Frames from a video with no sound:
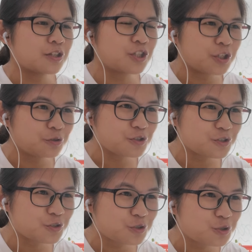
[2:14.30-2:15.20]

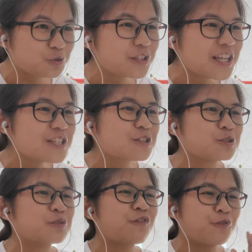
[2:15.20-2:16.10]
students
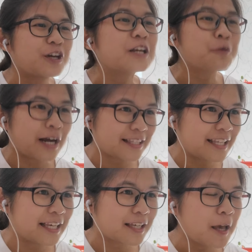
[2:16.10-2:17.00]
to free
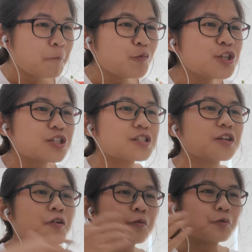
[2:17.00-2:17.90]
writing, which is
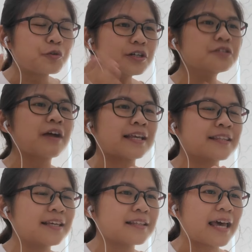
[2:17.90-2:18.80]
the real
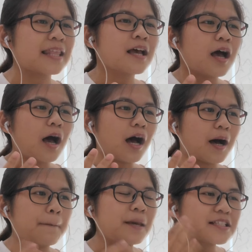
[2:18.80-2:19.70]
writing that
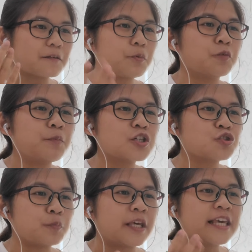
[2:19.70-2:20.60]
makes the pupils
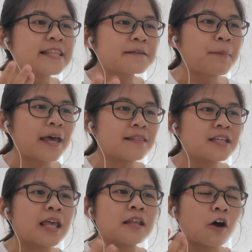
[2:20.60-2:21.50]
to be
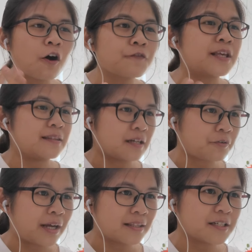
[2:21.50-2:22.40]
independent and authentic
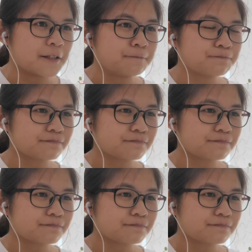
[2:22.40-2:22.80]
writer.